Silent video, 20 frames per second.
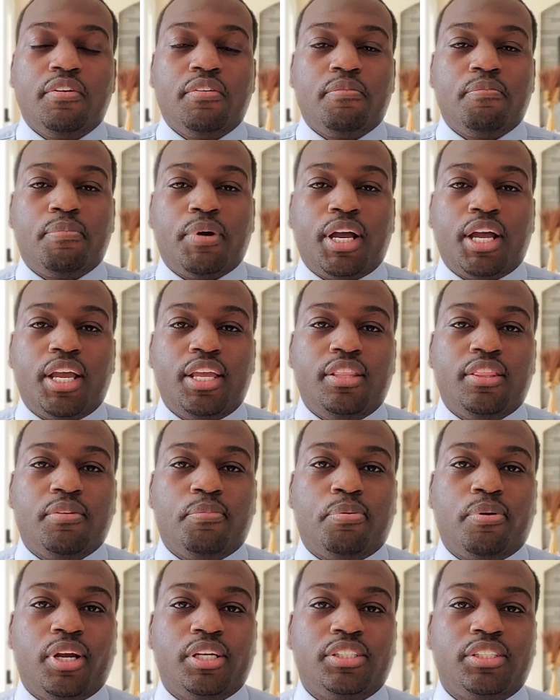by the
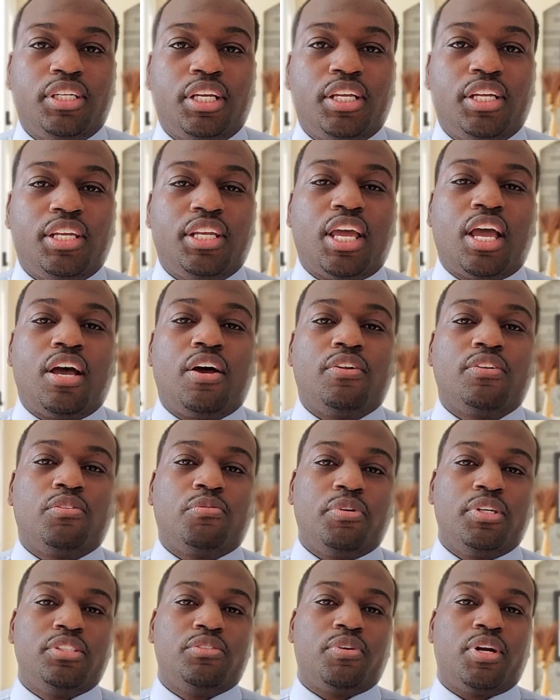president. Now, the
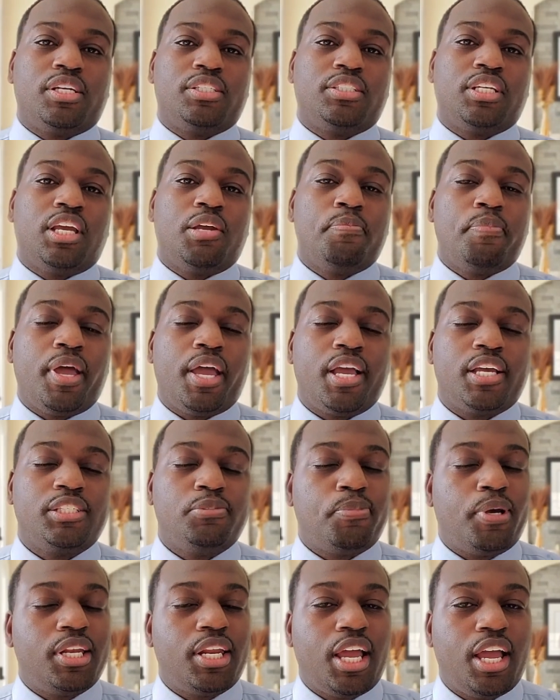reason why I say
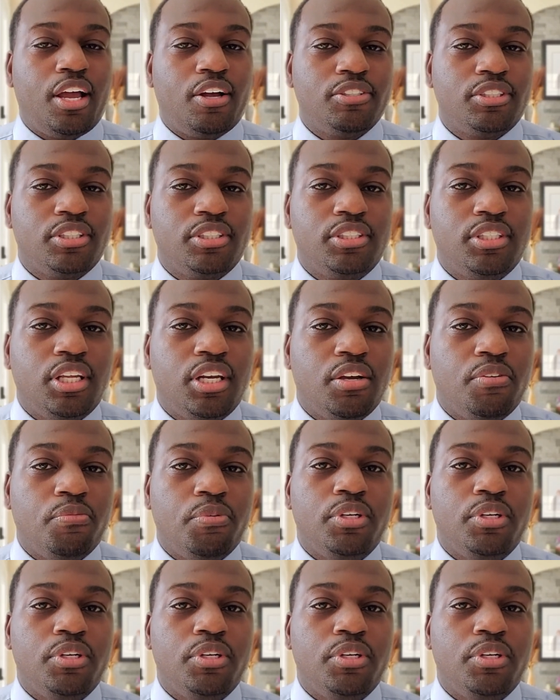passed by the House and Senate,